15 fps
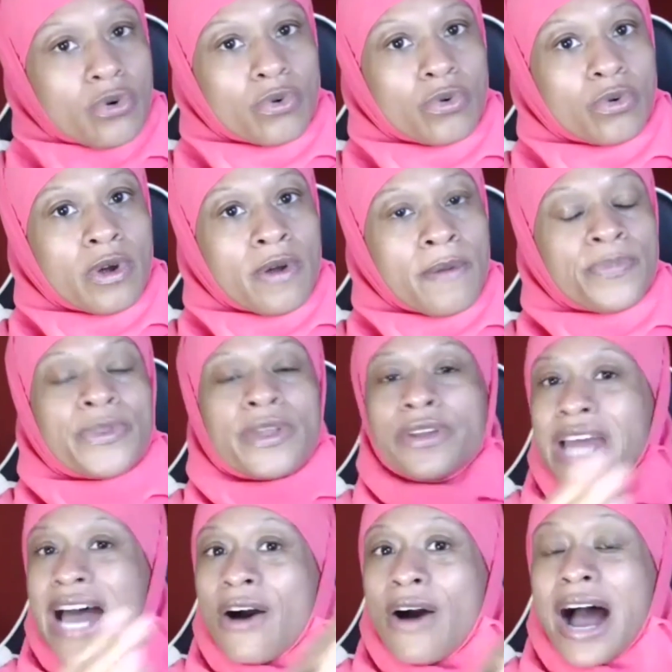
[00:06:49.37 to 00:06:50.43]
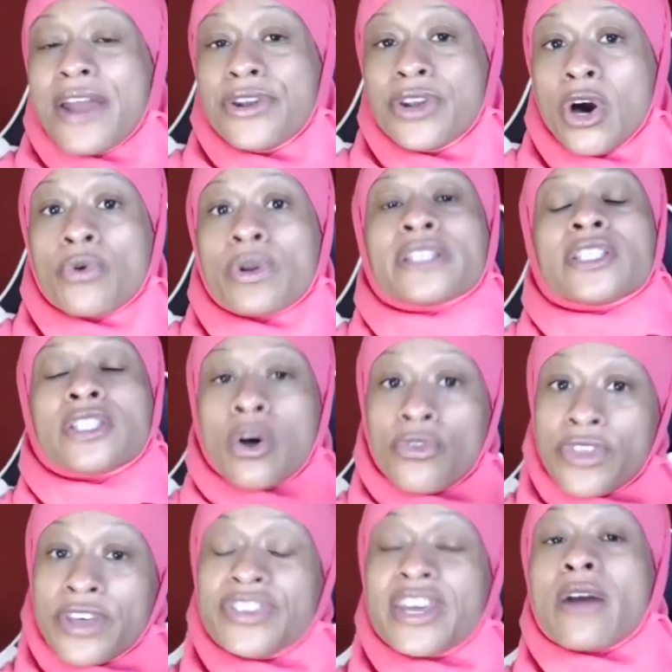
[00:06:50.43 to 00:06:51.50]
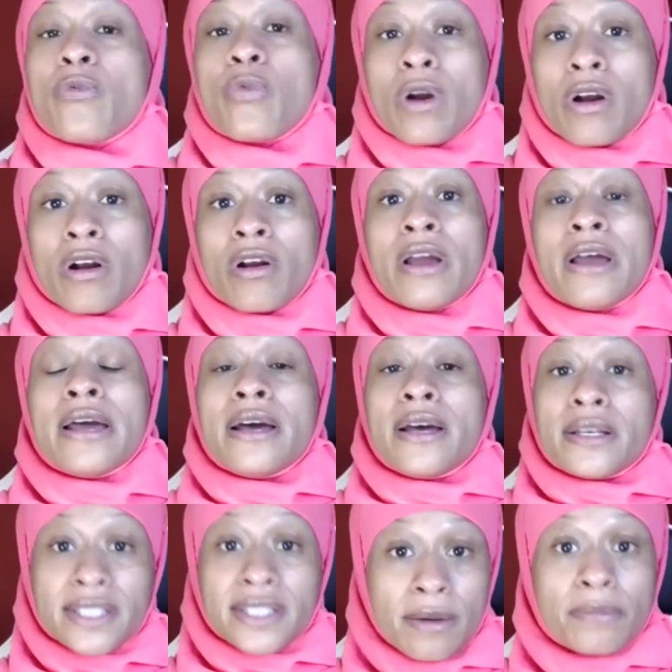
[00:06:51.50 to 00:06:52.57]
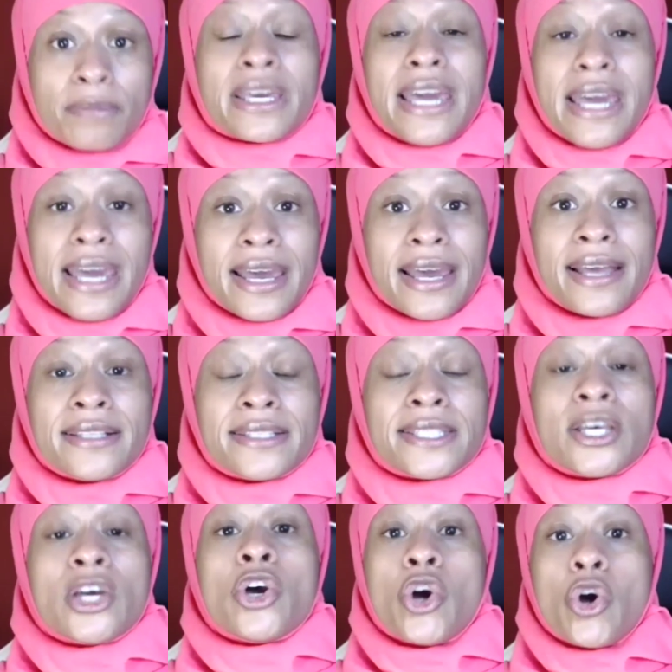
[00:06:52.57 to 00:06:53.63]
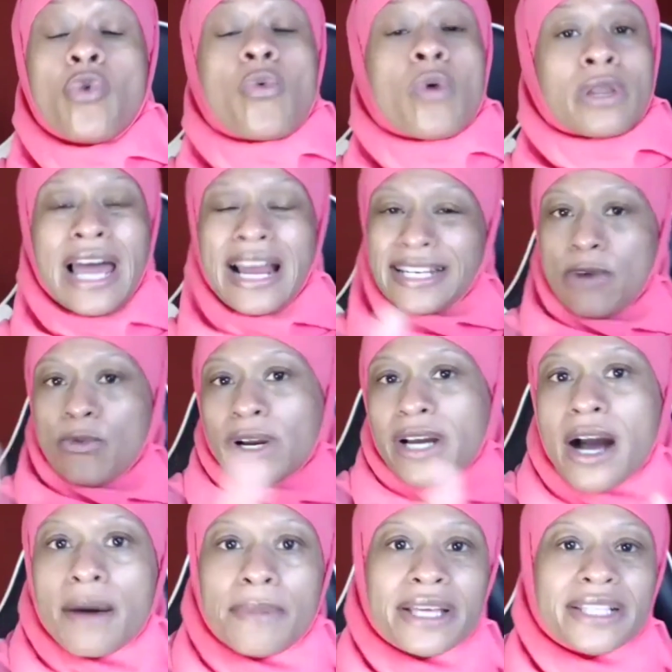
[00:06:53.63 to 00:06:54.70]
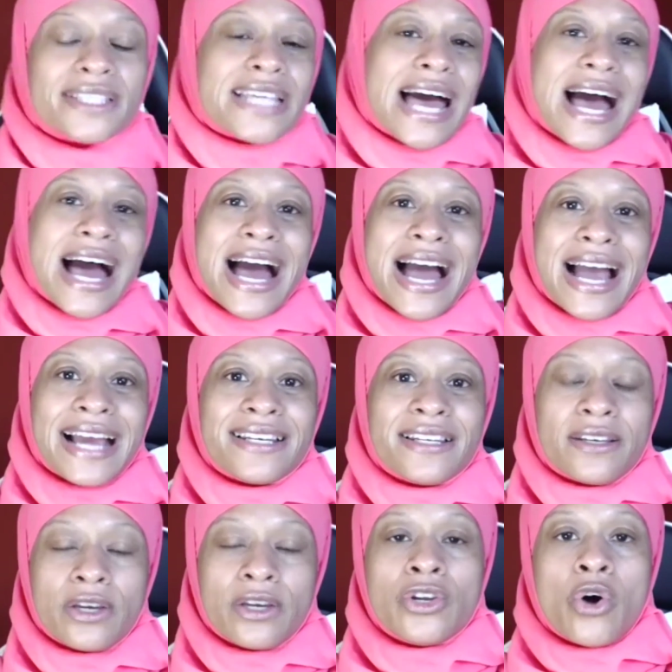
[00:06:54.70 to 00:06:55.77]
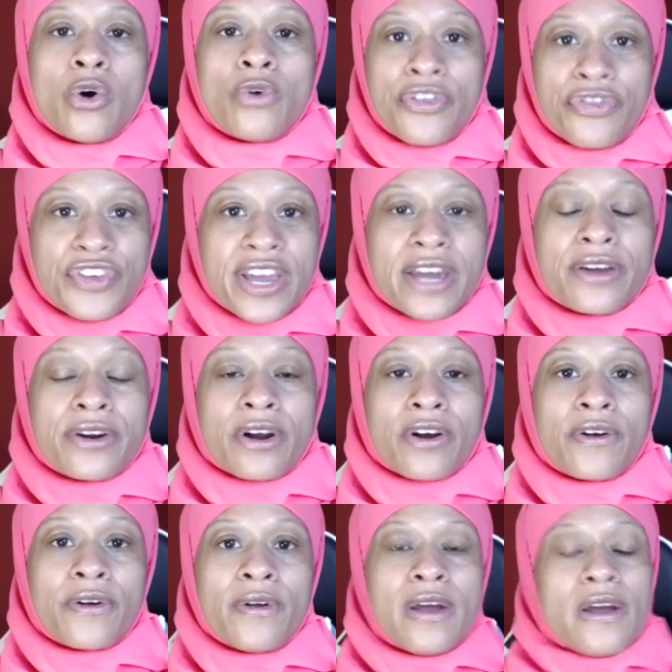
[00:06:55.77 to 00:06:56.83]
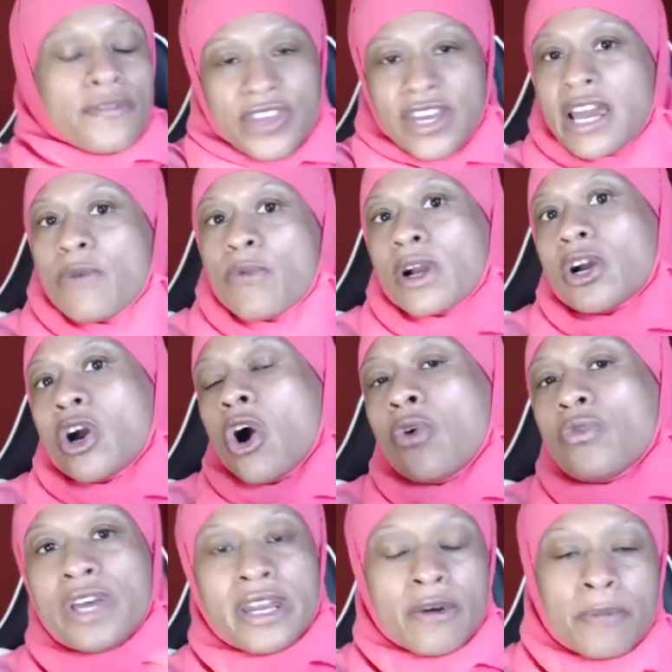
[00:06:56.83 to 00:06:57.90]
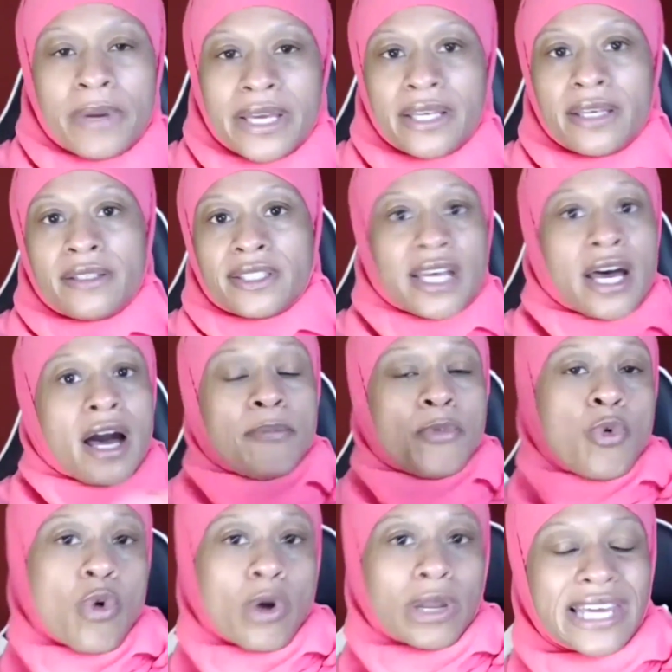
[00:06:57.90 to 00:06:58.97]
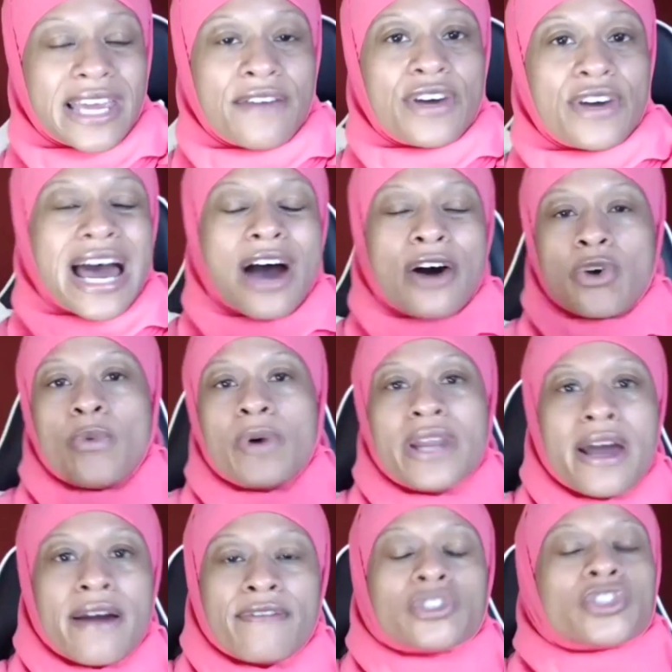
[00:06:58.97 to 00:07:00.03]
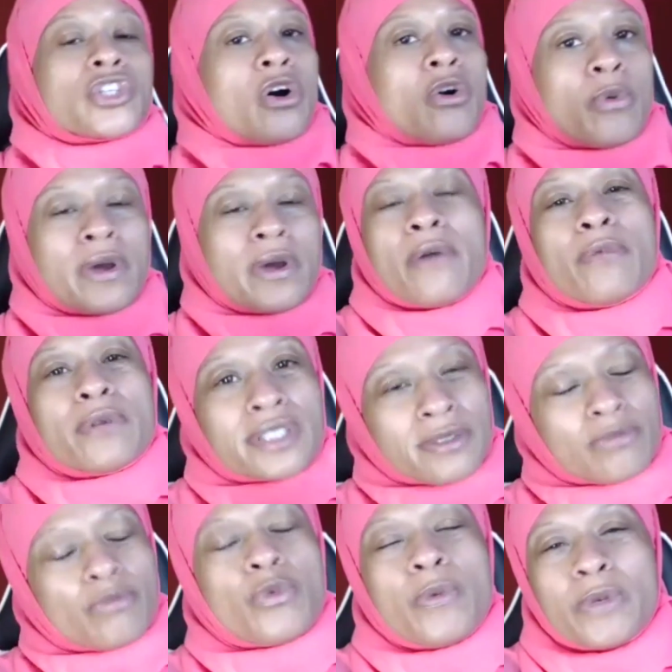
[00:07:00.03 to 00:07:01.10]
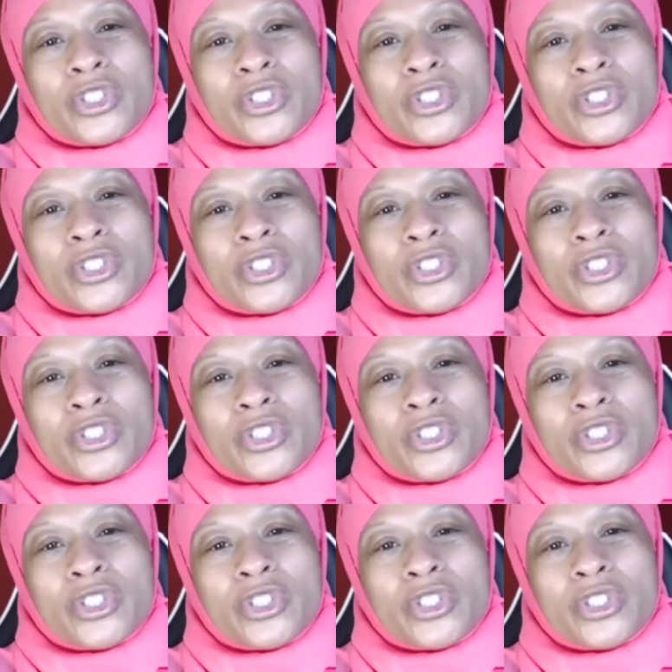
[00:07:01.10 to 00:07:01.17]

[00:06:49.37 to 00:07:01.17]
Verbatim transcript: cool. Now I noticed though that there were some kids who were like they would come inside, you know, the theater, then they would go, then it would be some who were leaving out or whatever. So it was we